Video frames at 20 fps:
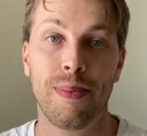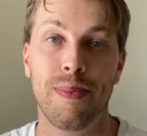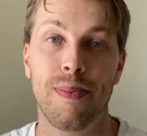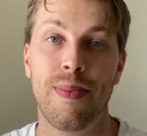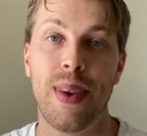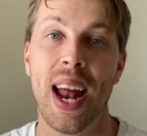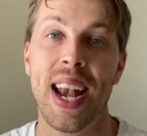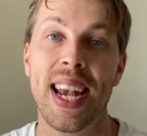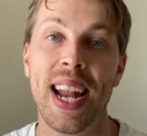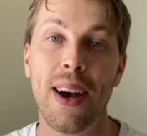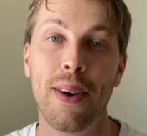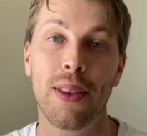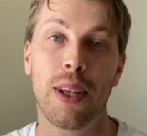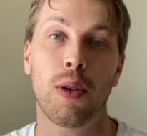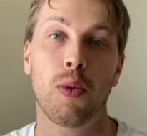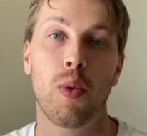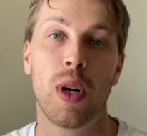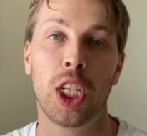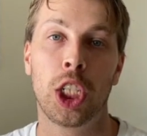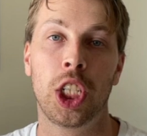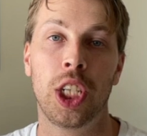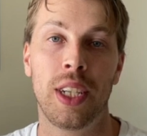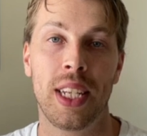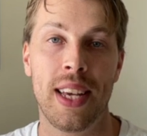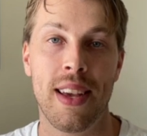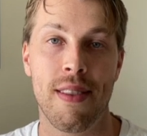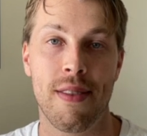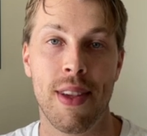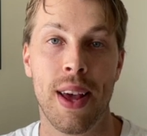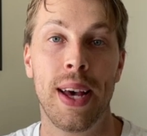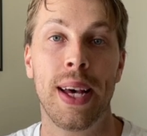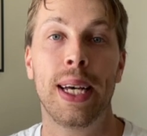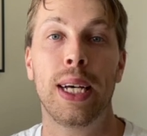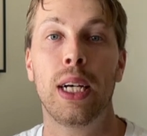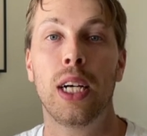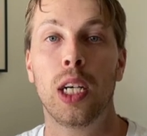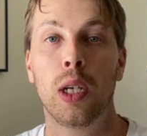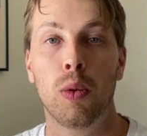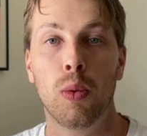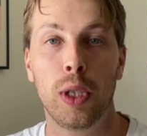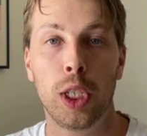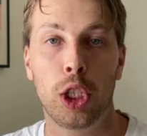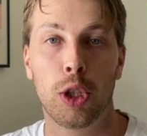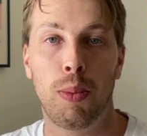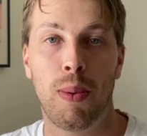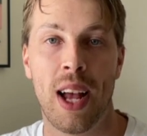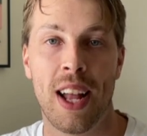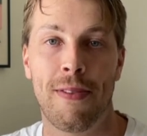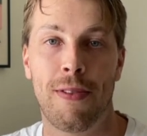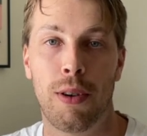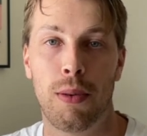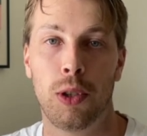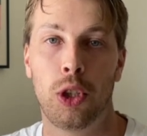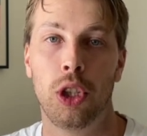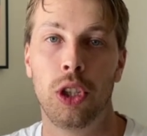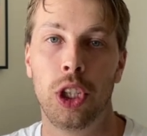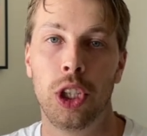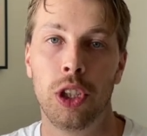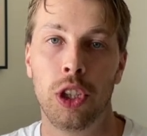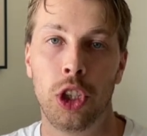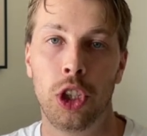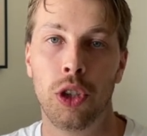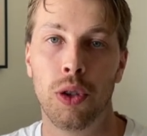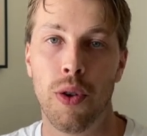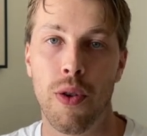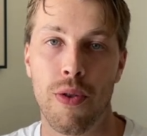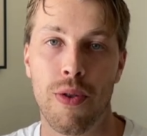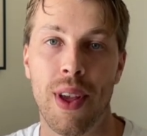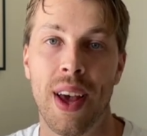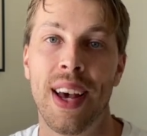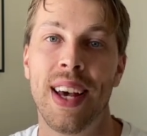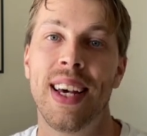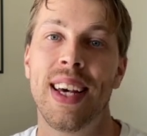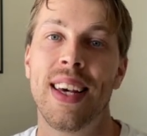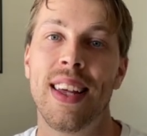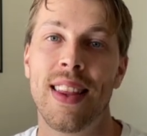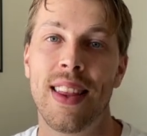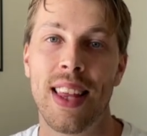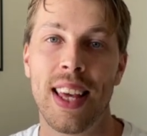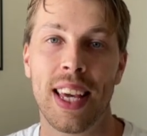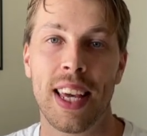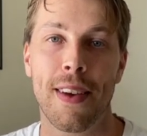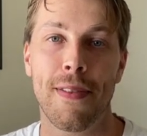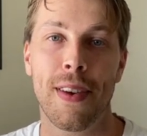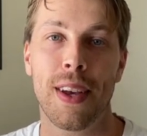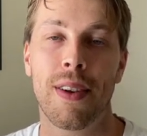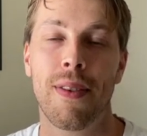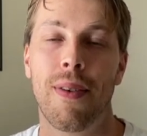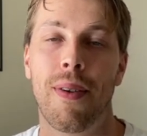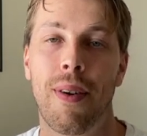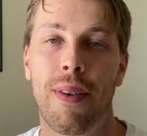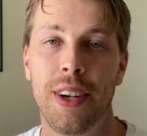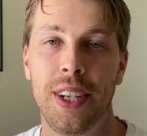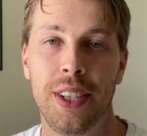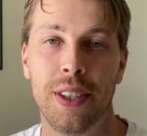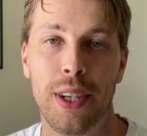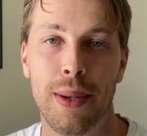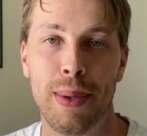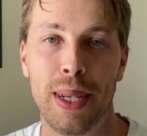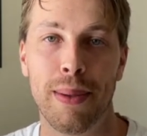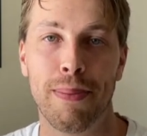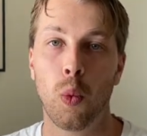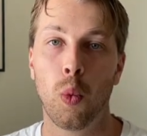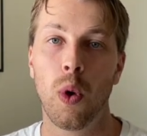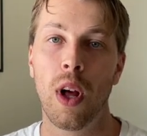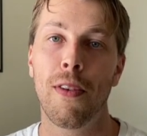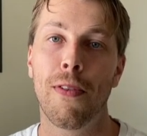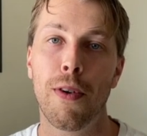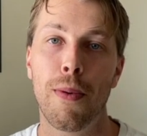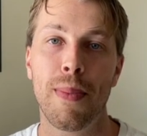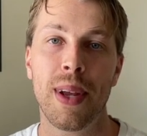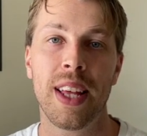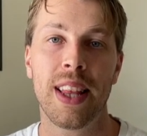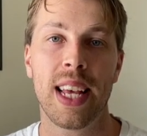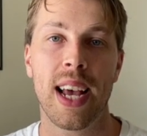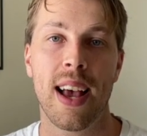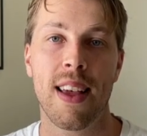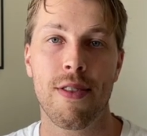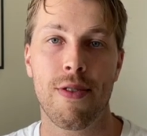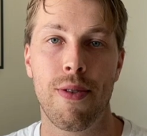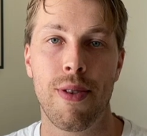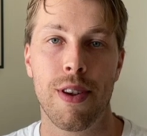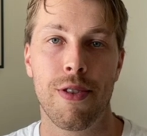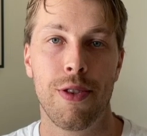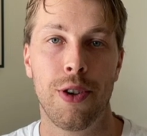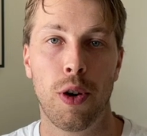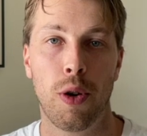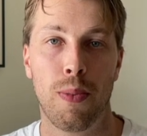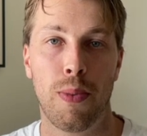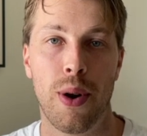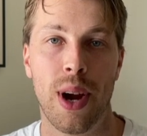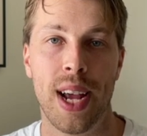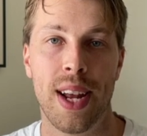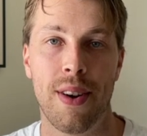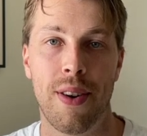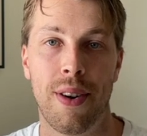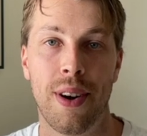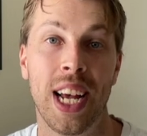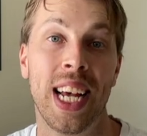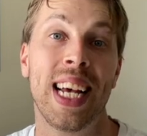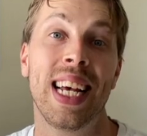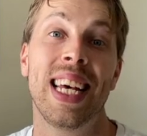And now the question is, which platform should you choose? Thinkific or Udemy? Well, for me, the answer is no-brainer.